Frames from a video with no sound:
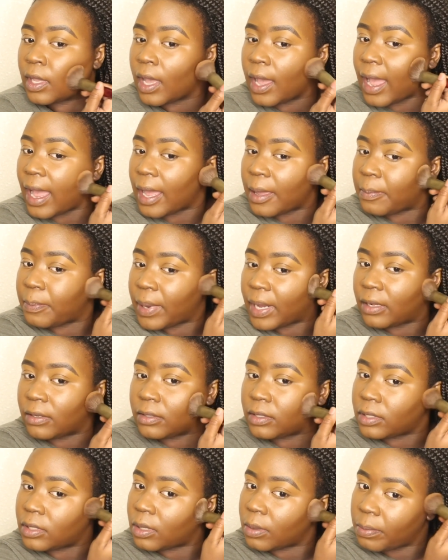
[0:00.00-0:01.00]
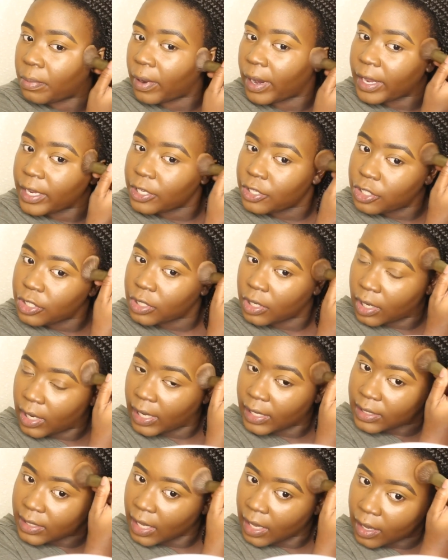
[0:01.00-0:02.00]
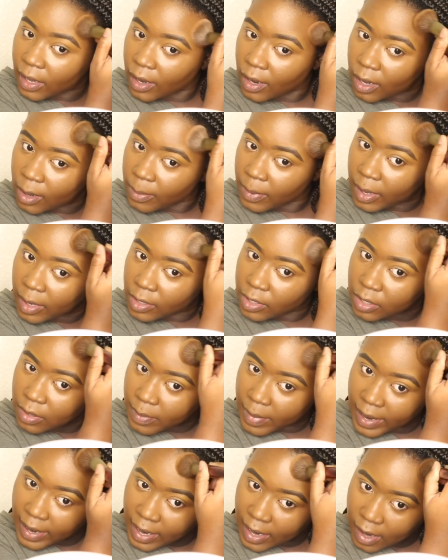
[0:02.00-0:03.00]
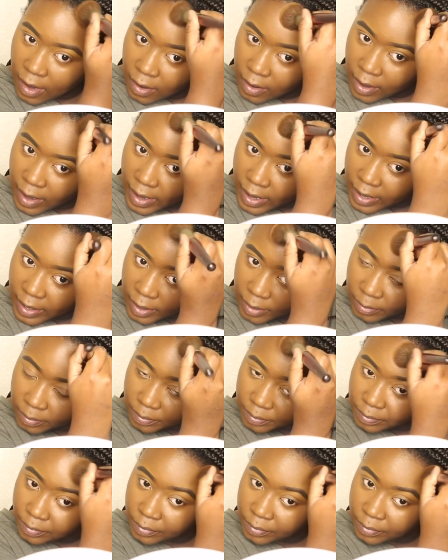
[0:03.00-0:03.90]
I bounce the brush and I take it up into my hairline,